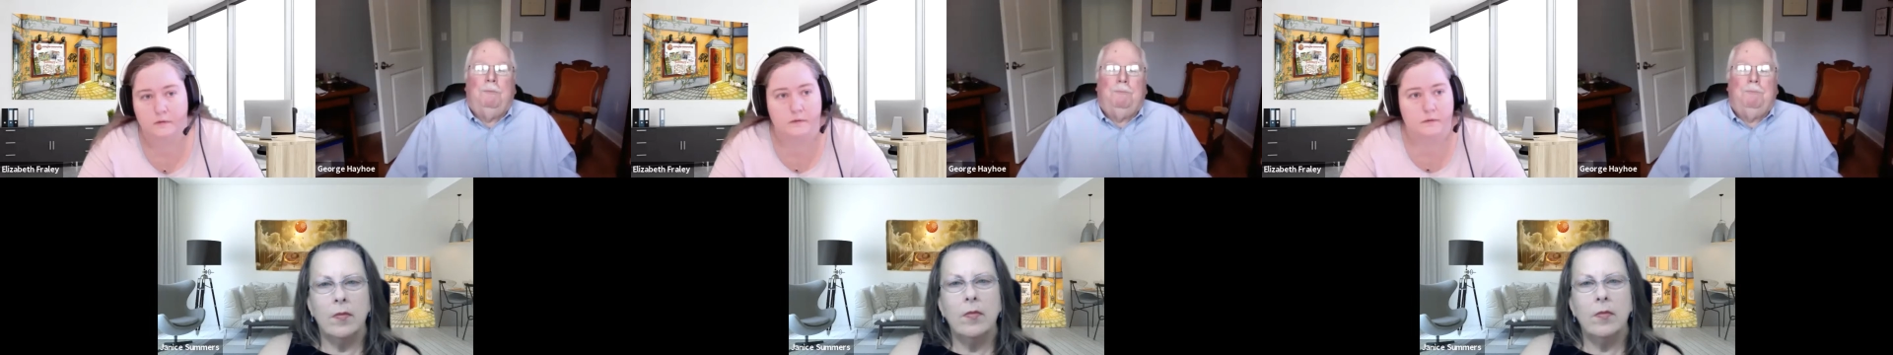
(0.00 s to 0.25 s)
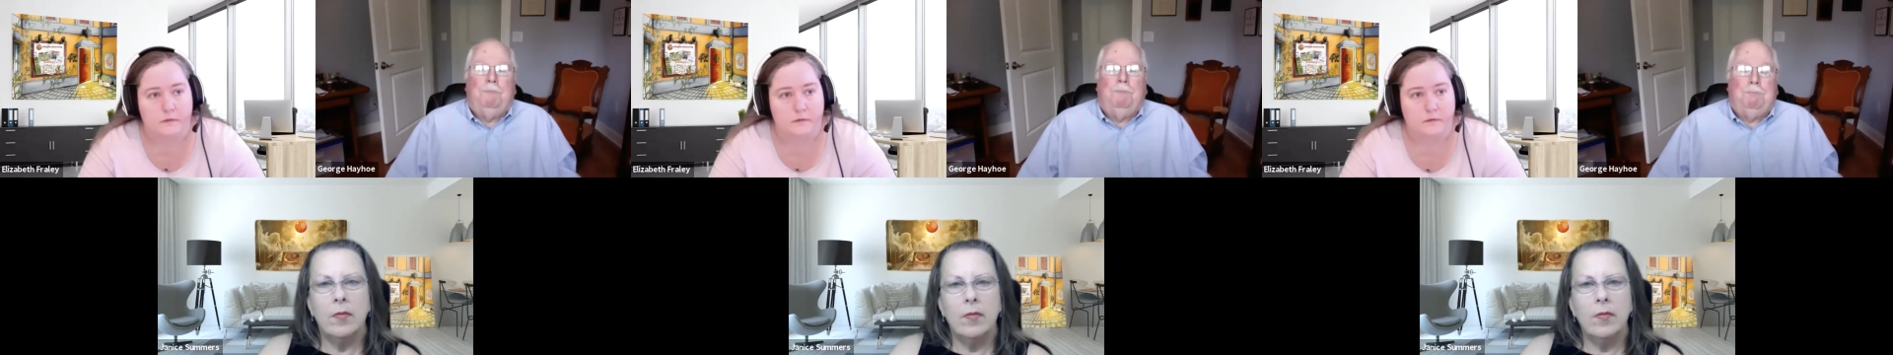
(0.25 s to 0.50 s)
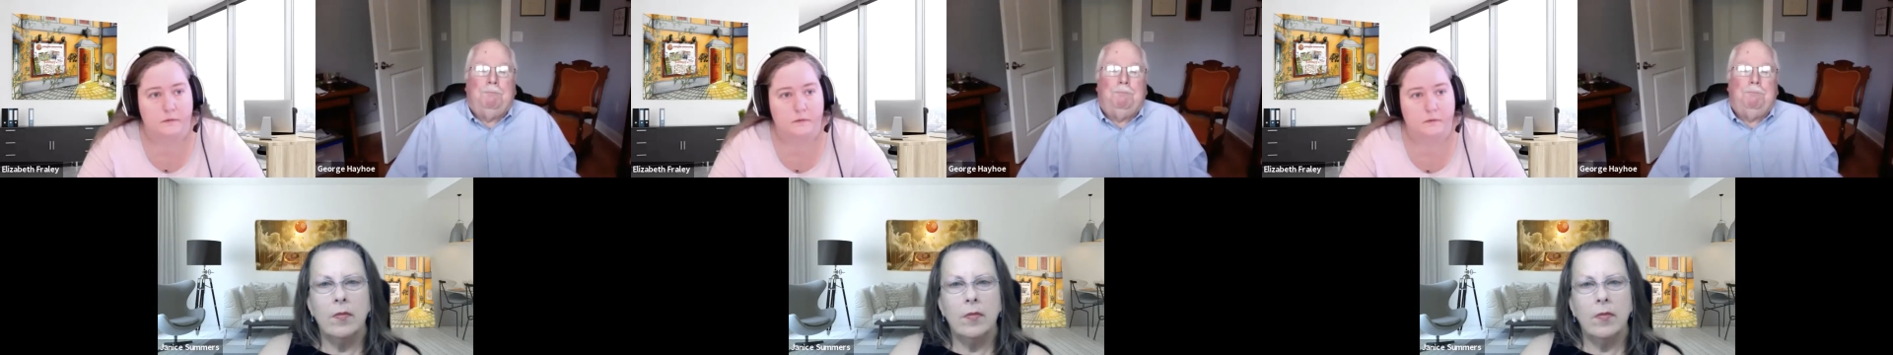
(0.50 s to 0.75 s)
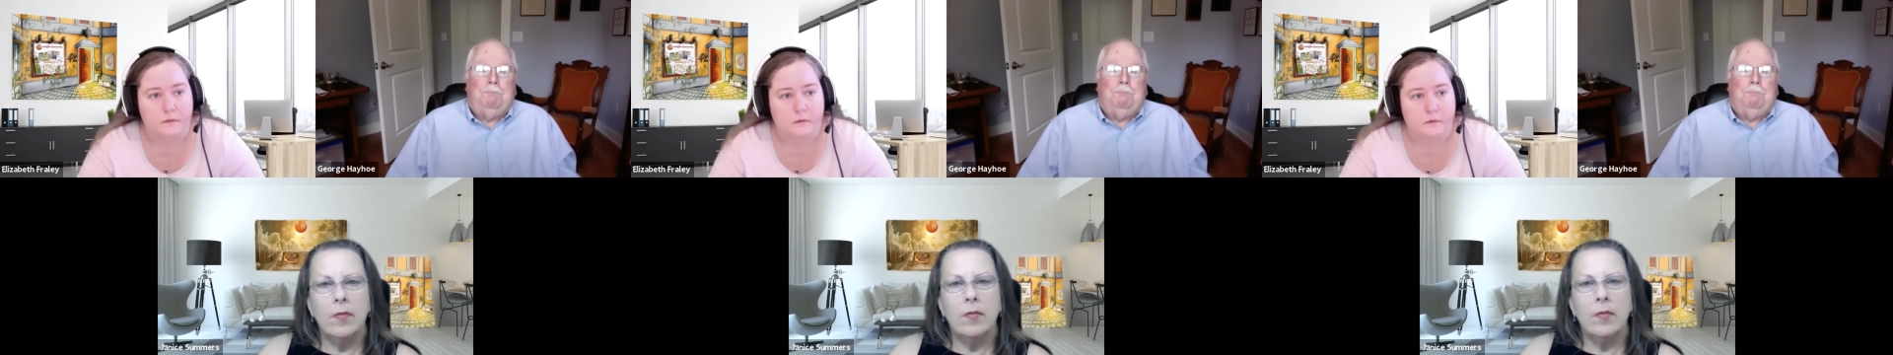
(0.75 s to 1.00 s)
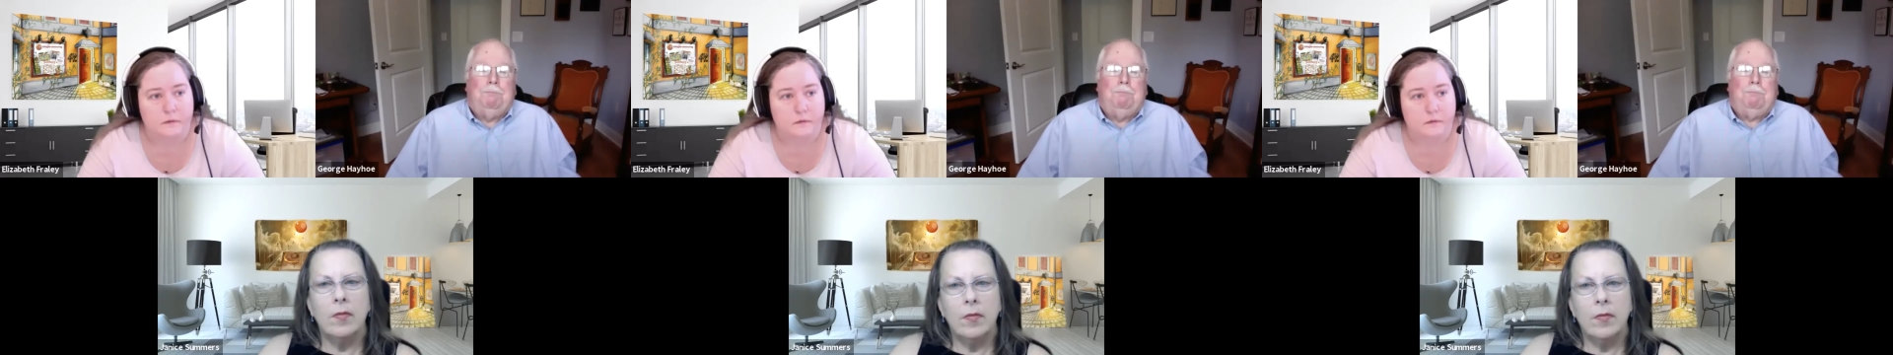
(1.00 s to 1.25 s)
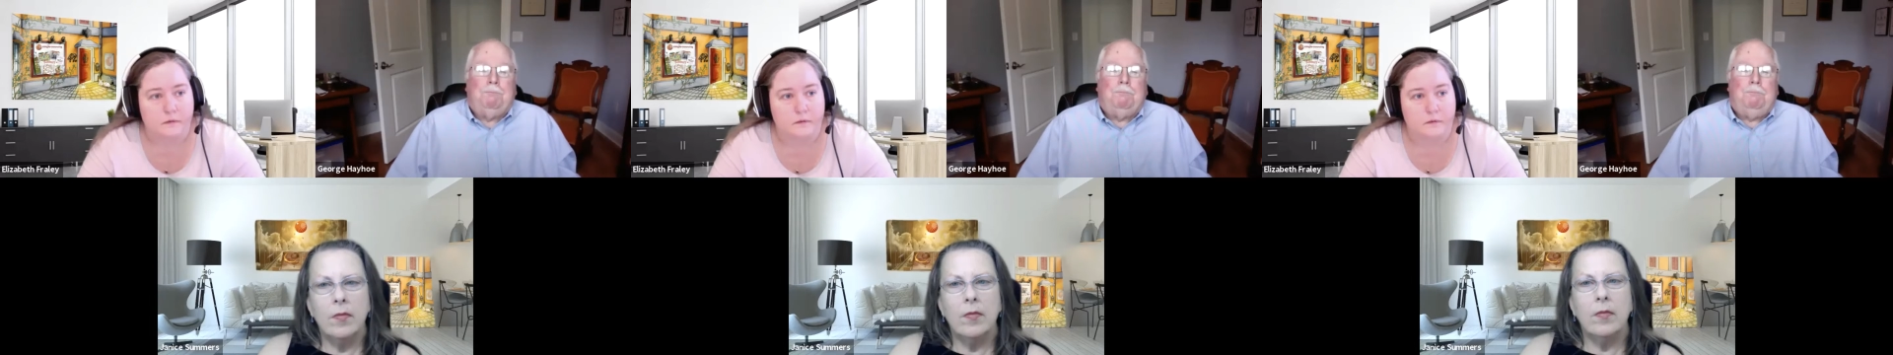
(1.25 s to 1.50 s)

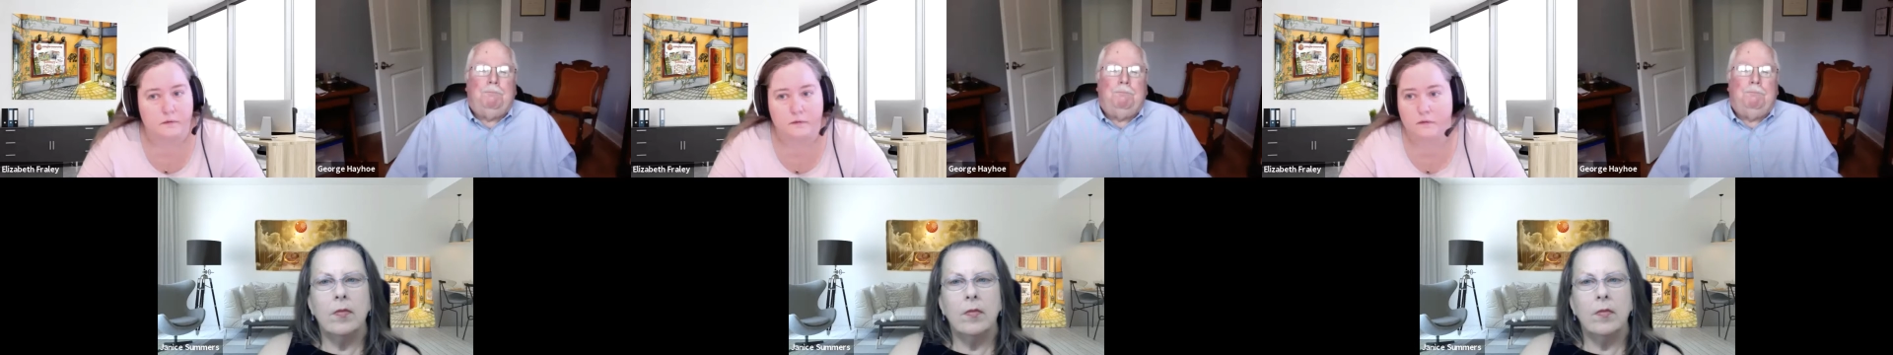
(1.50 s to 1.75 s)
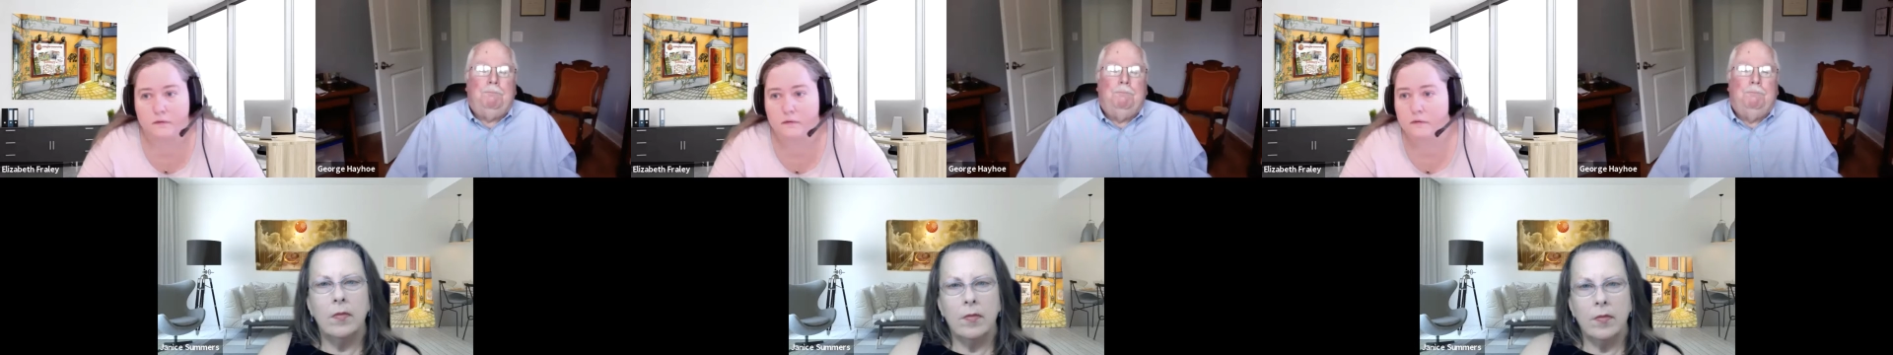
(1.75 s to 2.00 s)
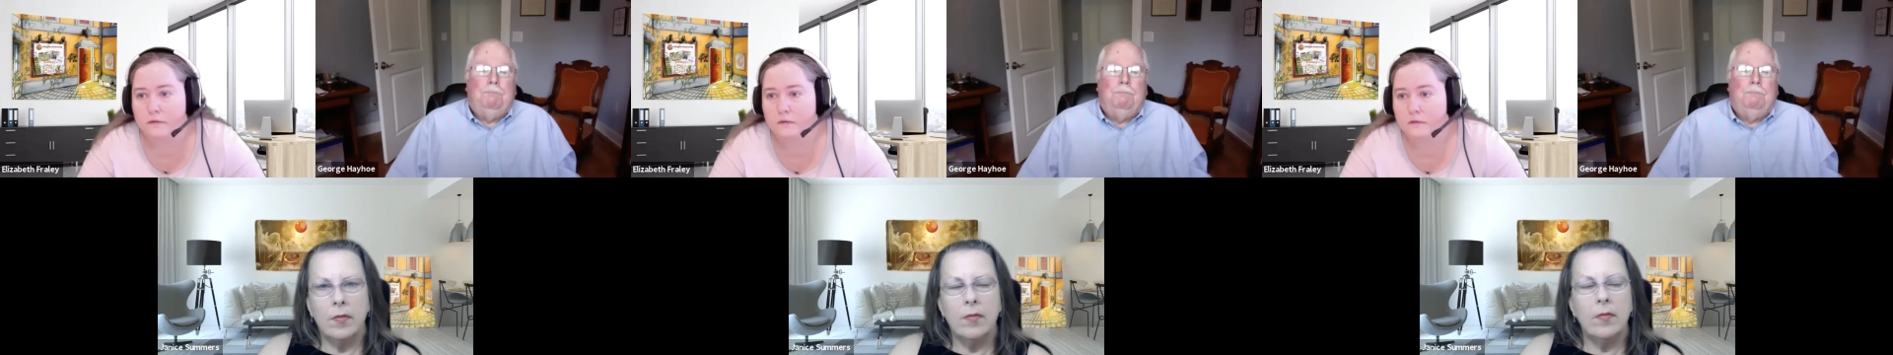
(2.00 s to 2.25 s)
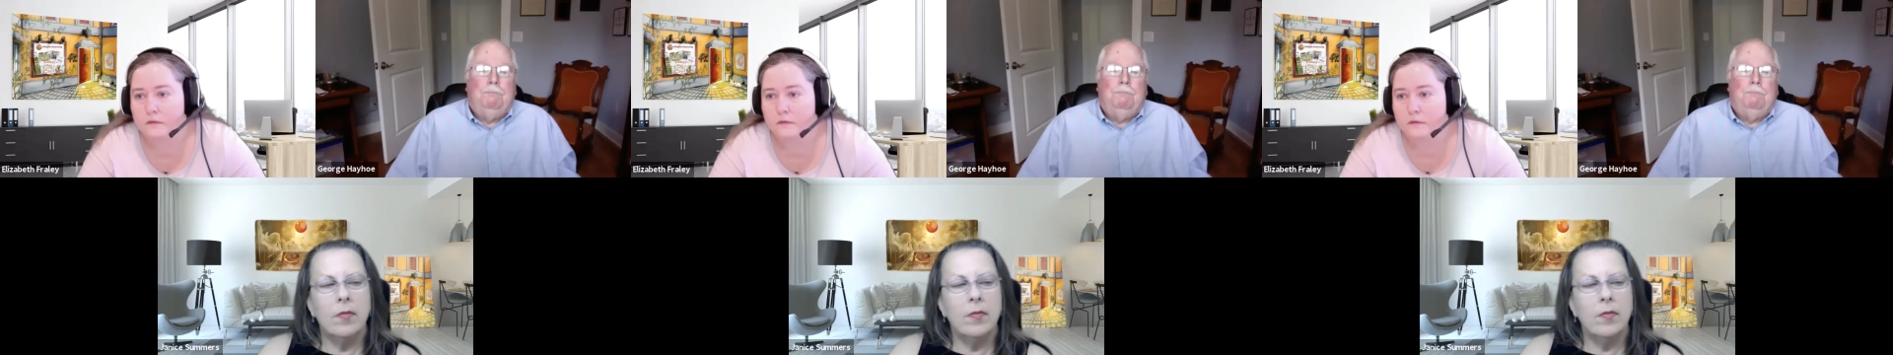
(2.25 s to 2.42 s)
(no one is talking)